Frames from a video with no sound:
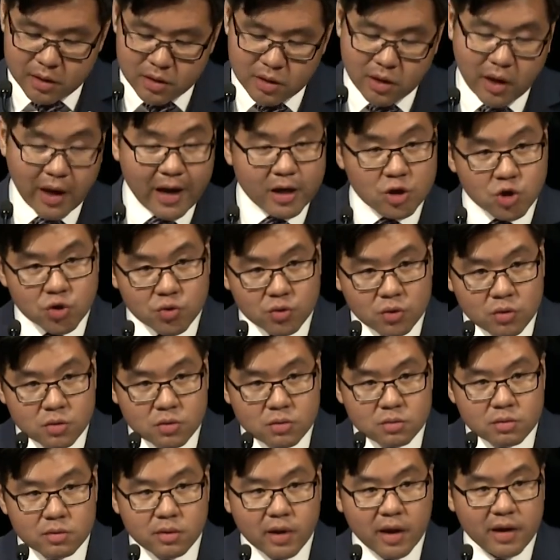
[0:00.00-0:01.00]

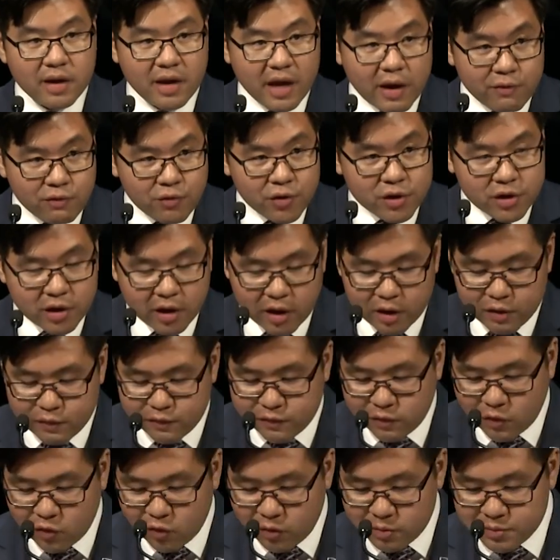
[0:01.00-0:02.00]
Casual and everyday
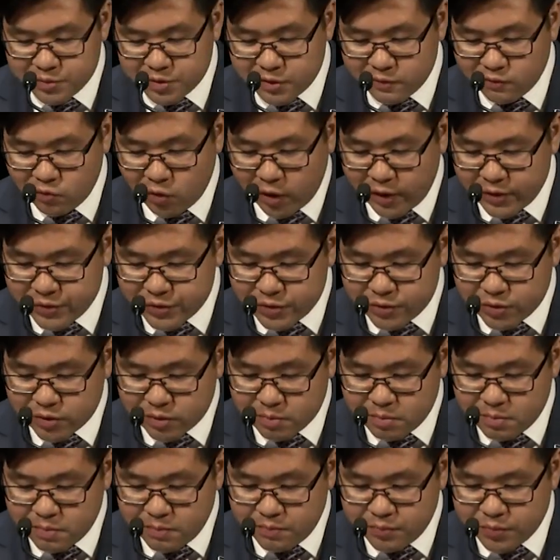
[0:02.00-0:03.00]
forms of
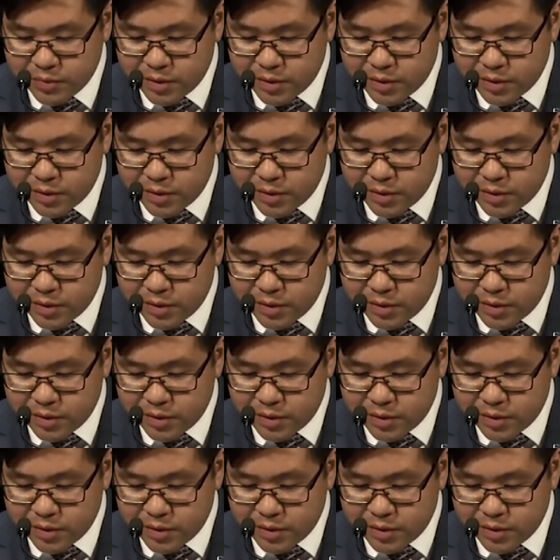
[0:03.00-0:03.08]
racism